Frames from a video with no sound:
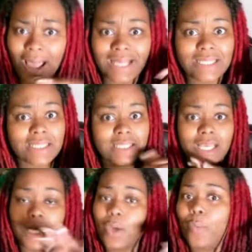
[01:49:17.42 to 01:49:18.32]
Right,
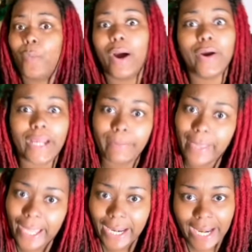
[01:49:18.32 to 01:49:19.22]
just because he a little
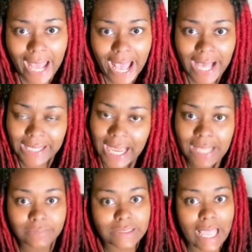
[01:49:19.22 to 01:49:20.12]
working man now.
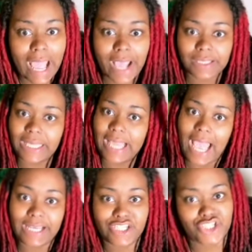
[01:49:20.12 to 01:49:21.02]
You know what I'm saying?
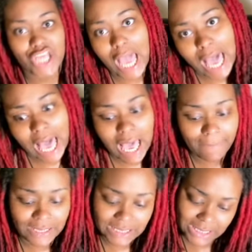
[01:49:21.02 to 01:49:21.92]
He got his
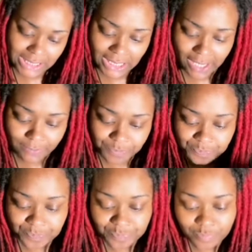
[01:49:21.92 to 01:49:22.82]
job and stuff.